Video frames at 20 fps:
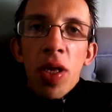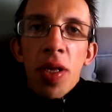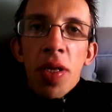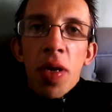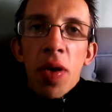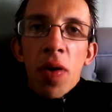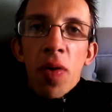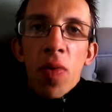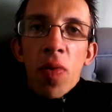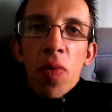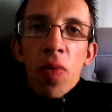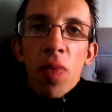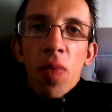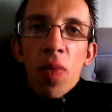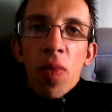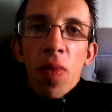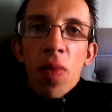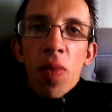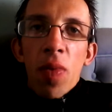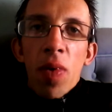So,
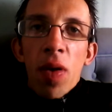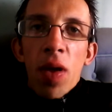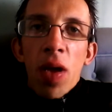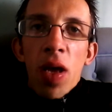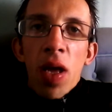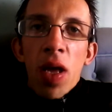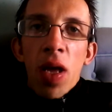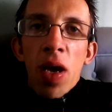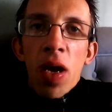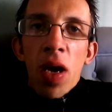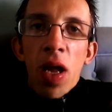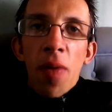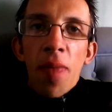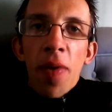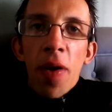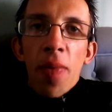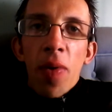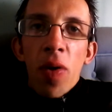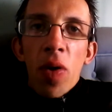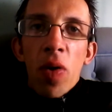other
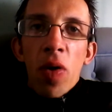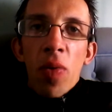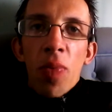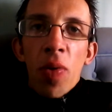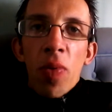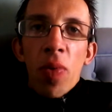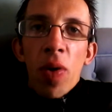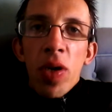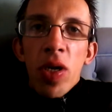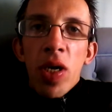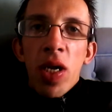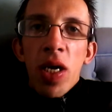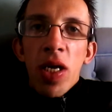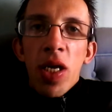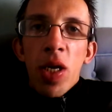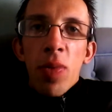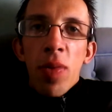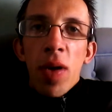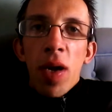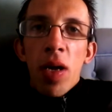people will be watching
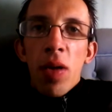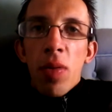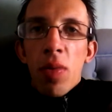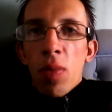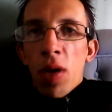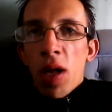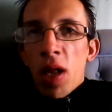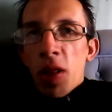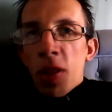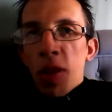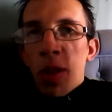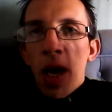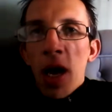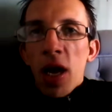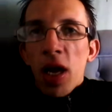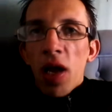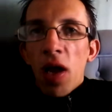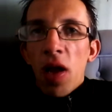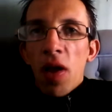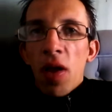this as well. But
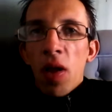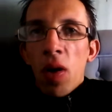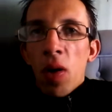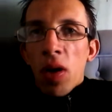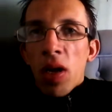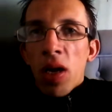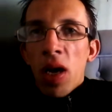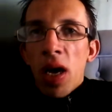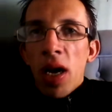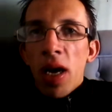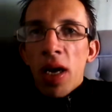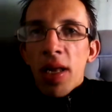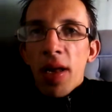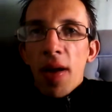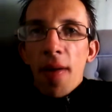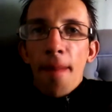thank you, you guys.